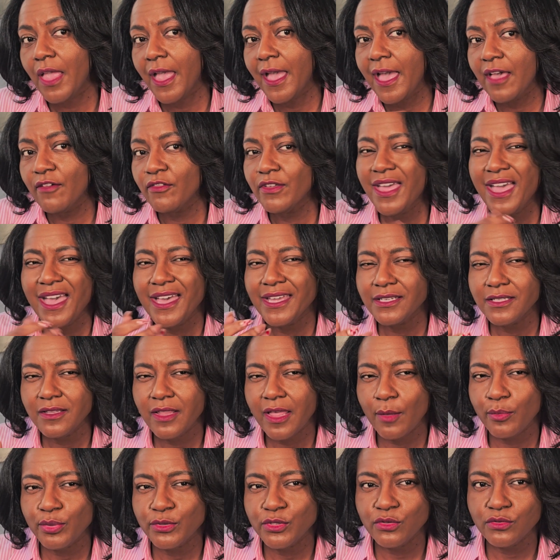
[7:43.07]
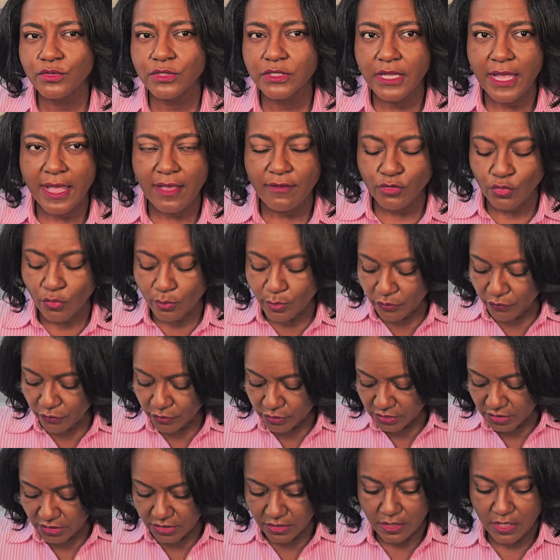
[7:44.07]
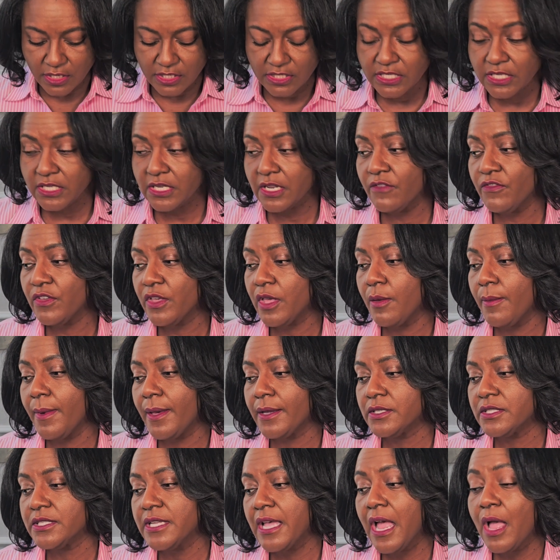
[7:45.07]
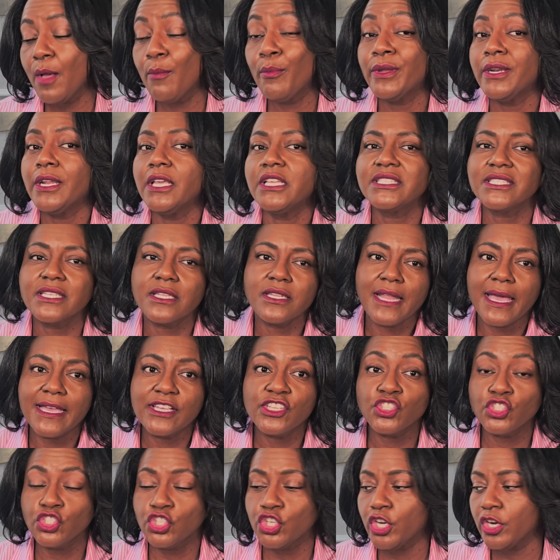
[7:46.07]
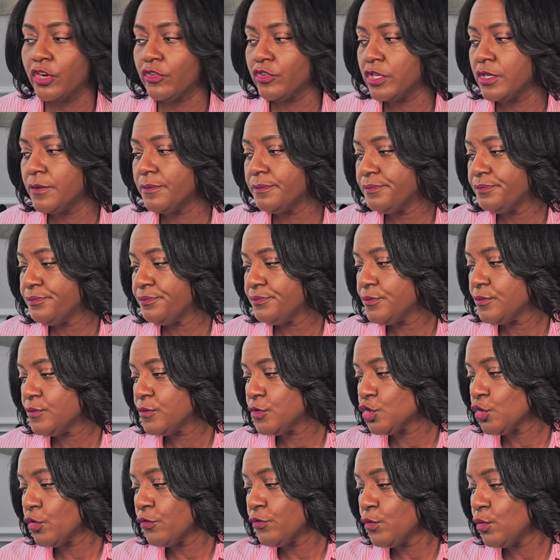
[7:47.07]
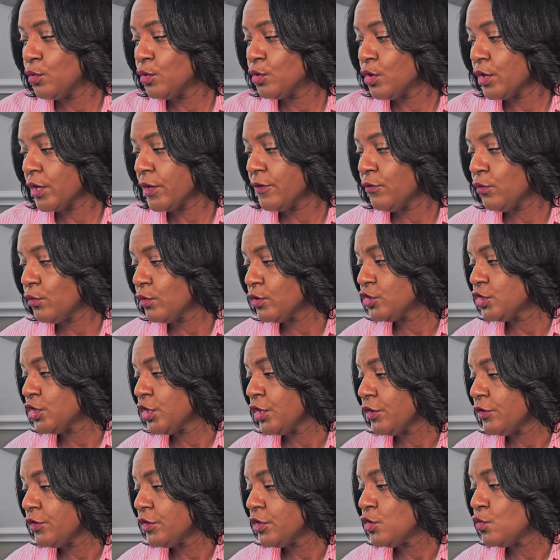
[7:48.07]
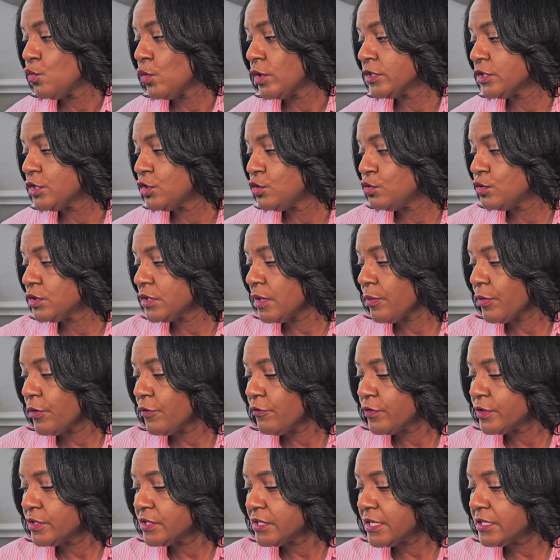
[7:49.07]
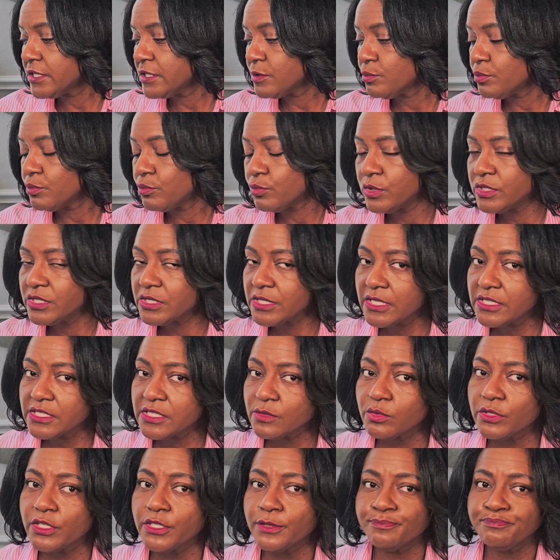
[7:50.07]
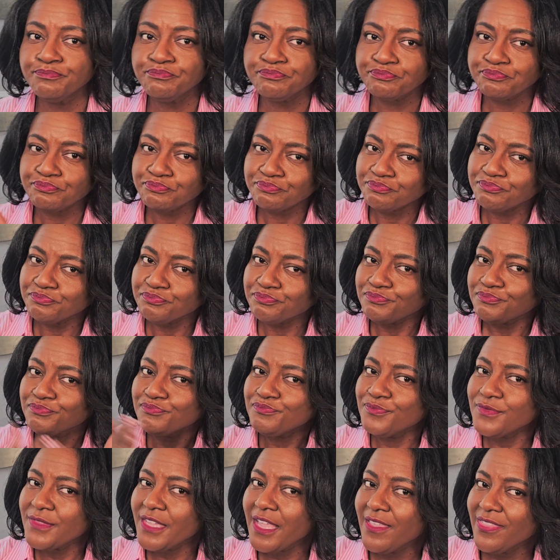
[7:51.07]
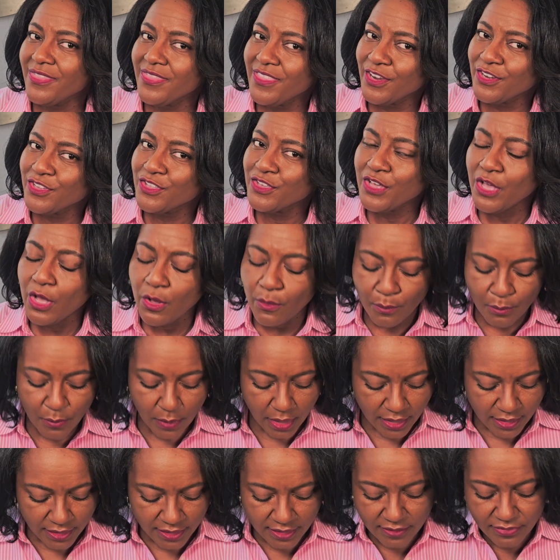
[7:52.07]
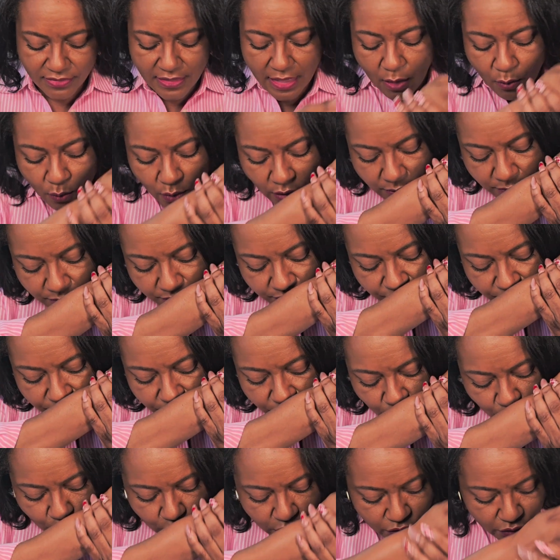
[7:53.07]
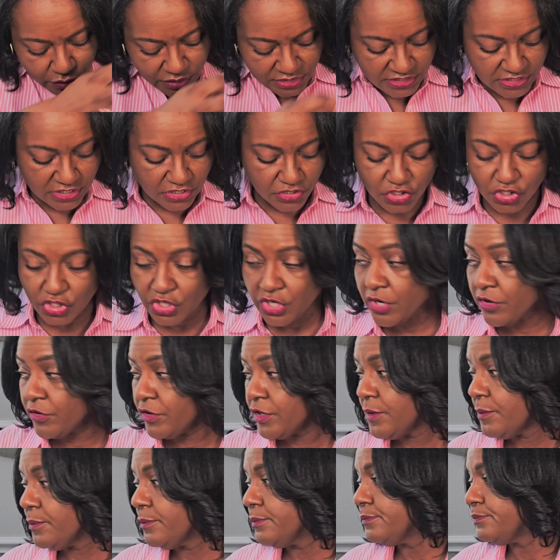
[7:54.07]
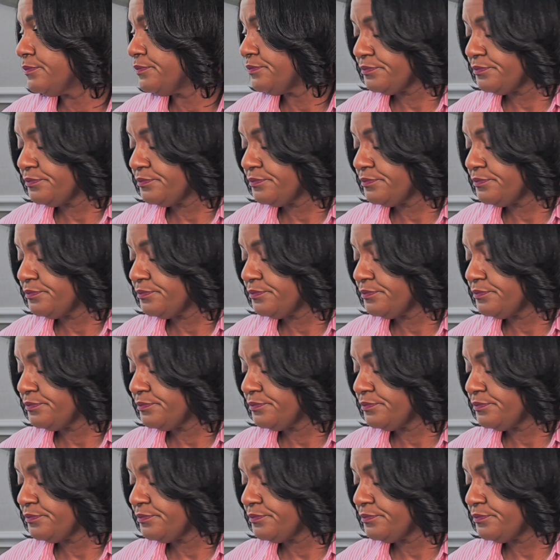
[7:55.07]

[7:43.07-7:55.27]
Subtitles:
I haven't had the opportunity to have it on me for a significant amount of time, but it's a nice cherry. So if you were looking for a cherry, you want to do something with ScentSplit, there you go. Get that one, which was Sin Cherry.